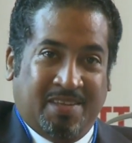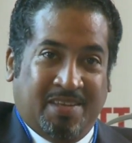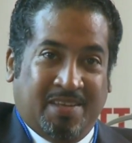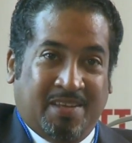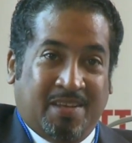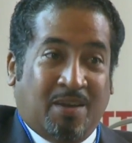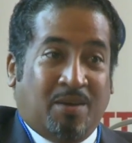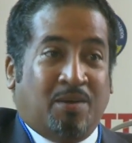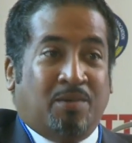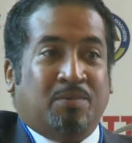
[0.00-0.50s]

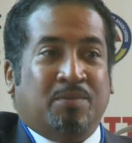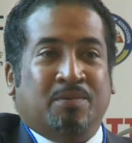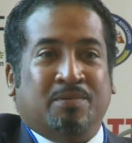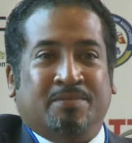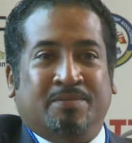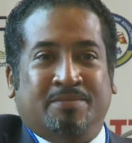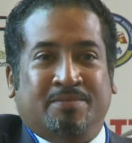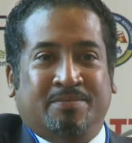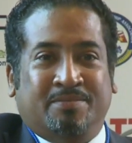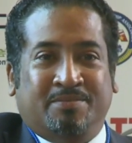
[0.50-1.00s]
Now,
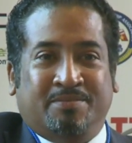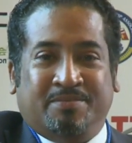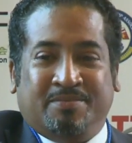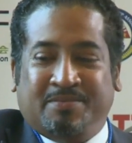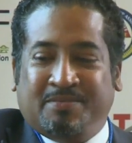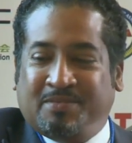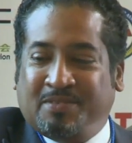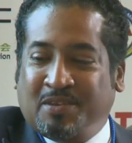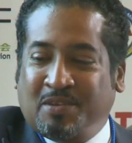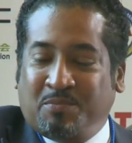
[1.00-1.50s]

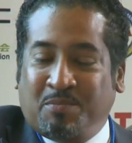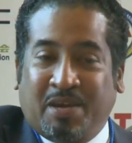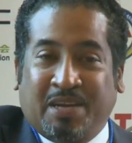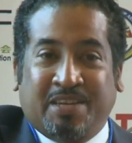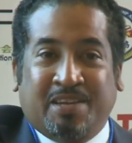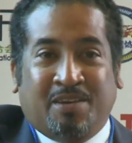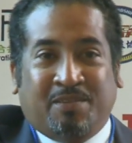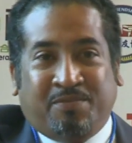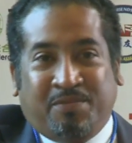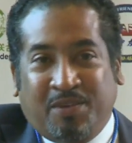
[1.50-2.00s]
my
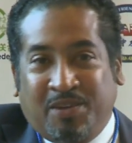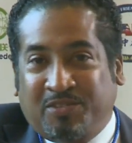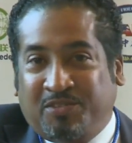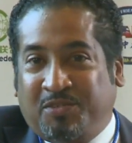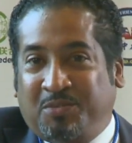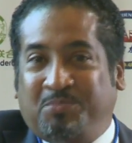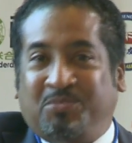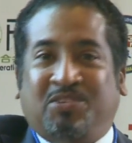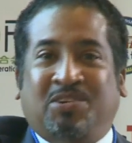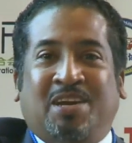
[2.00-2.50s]
dear
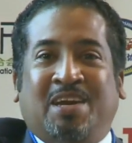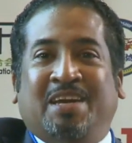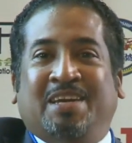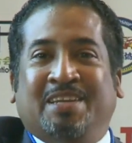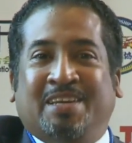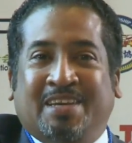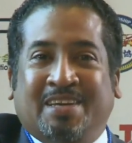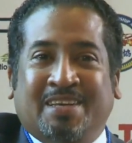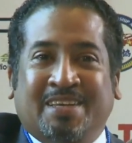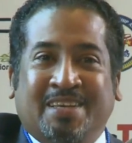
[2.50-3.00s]
friends from
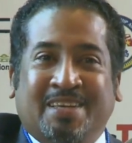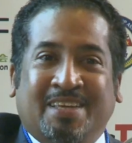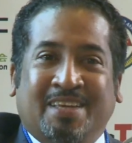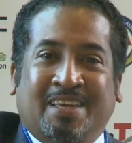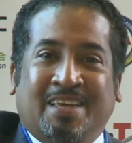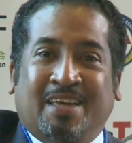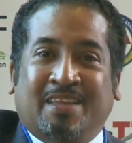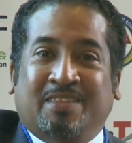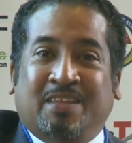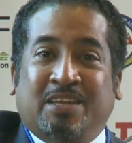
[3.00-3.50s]

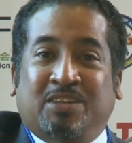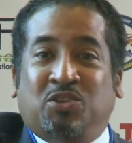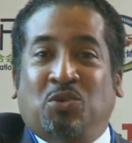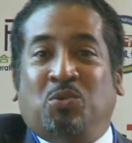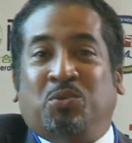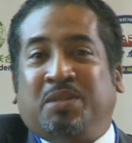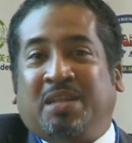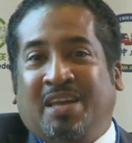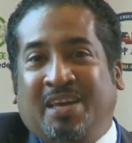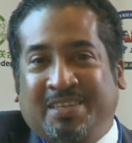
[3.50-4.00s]
China, they
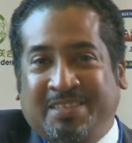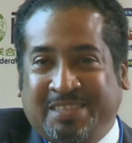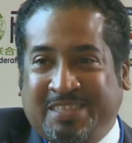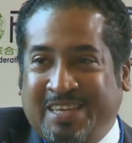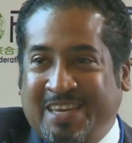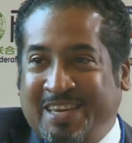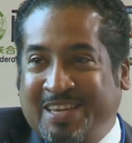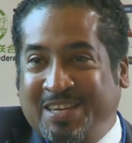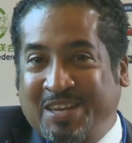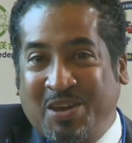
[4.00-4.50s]
don't like
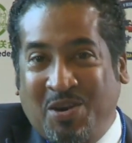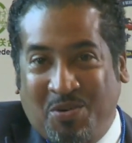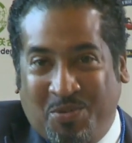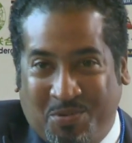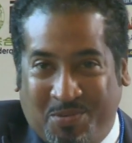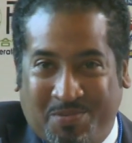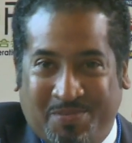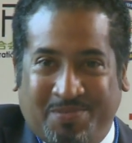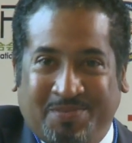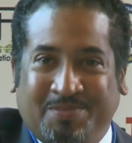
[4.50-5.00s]
saying
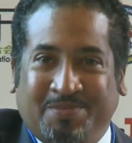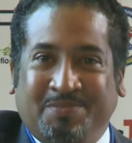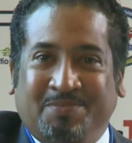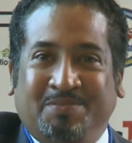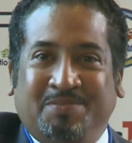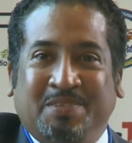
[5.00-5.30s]
no.